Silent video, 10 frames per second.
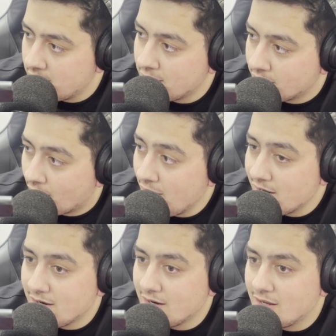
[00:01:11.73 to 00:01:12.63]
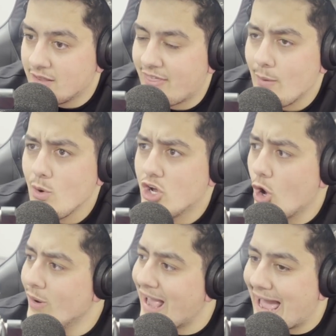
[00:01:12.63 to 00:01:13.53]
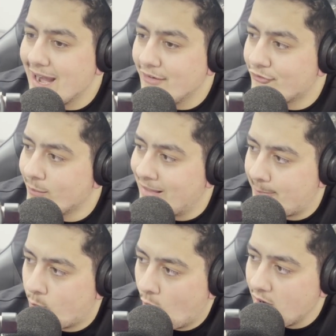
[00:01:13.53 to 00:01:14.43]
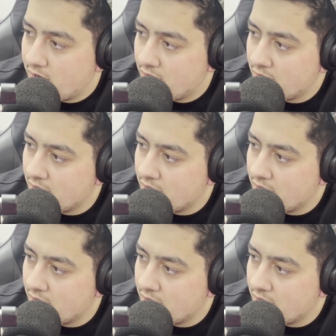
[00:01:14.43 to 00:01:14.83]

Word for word: Yeah. Right. They were going at it from lap one.